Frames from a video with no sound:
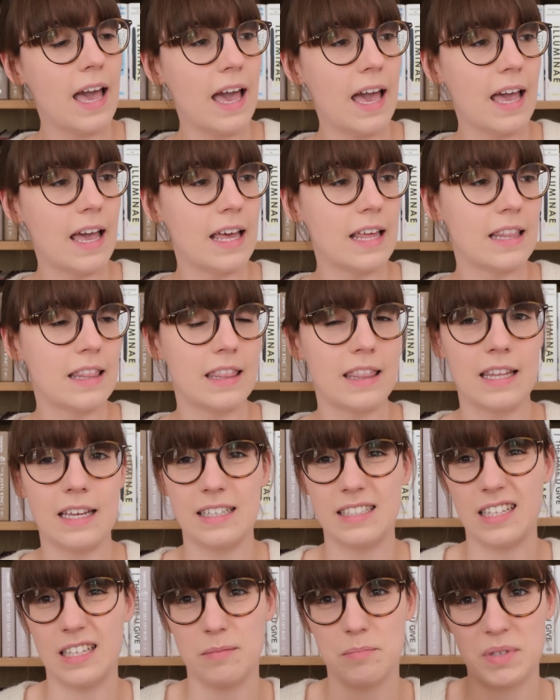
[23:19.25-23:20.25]
and
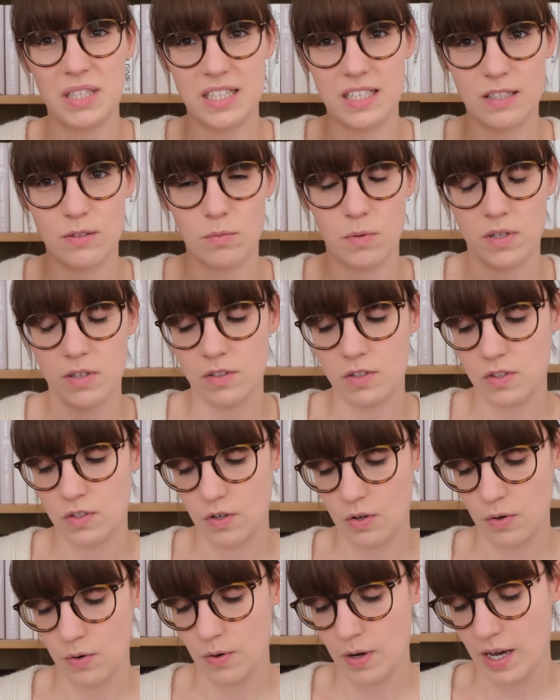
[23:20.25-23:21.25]
they sent me this one.
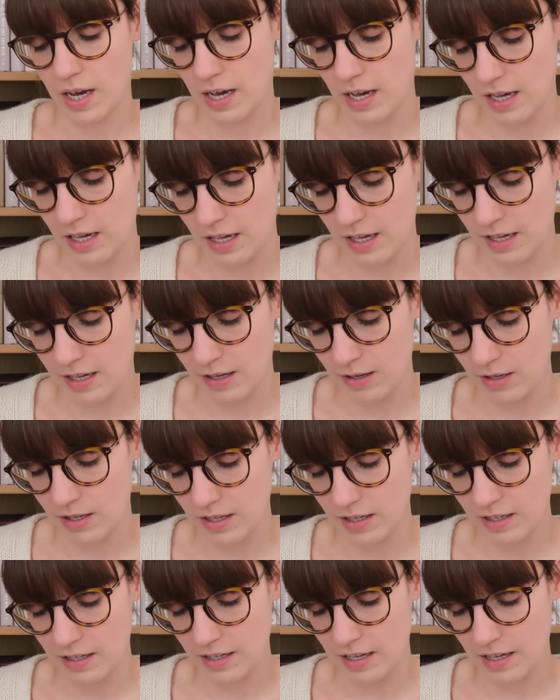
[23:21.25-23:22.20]
So I